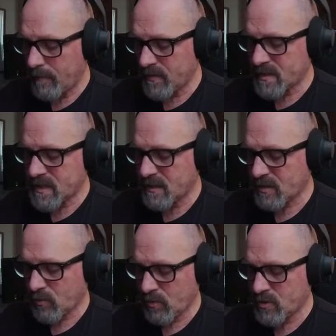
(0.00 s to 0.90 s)
see
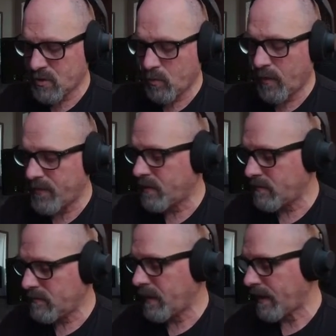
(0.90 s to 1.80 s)
through to what
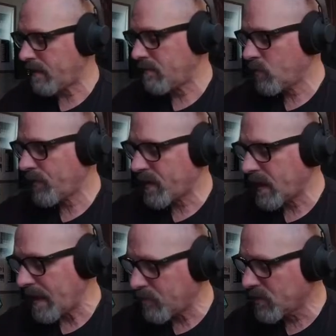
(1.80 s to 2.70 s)
the
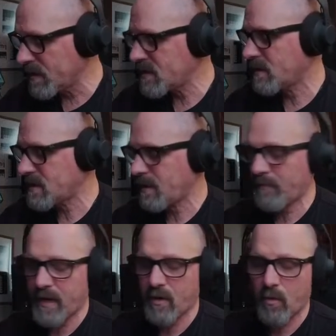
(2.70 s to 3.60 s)
label is on
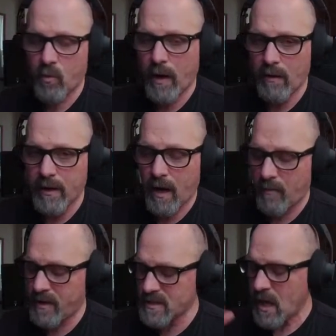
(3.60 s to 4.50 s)
something or where a
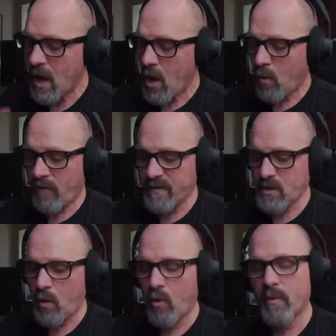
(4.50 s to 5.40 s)
knob is. Where if it's a
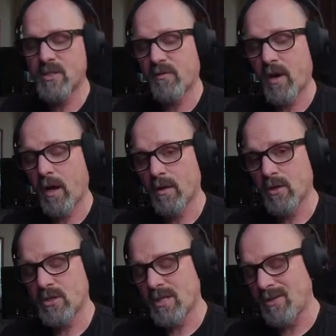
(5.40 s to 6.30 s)
whole bunch of
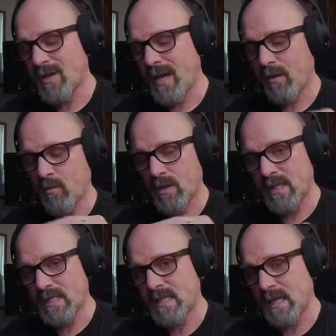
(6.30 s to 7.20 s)
colors, you can't really
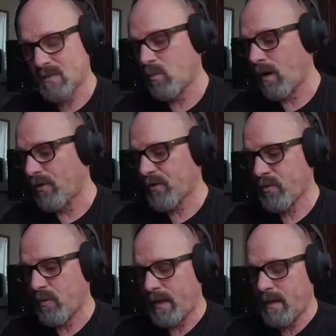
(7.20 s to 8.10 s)
see as well
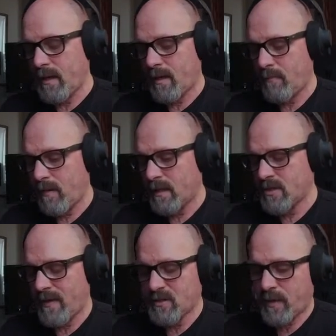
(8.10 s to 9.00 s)
through it. And
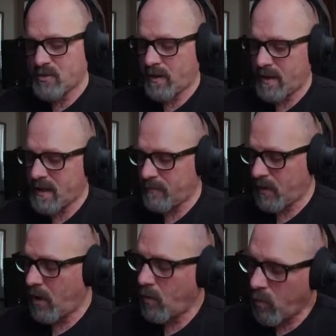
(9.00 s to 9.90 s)
so that's why I try to keep it
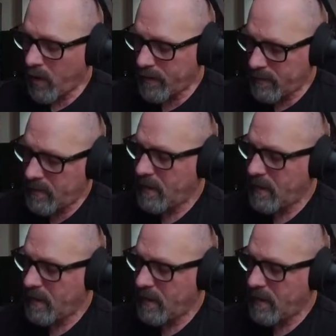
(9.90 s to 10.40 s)
all one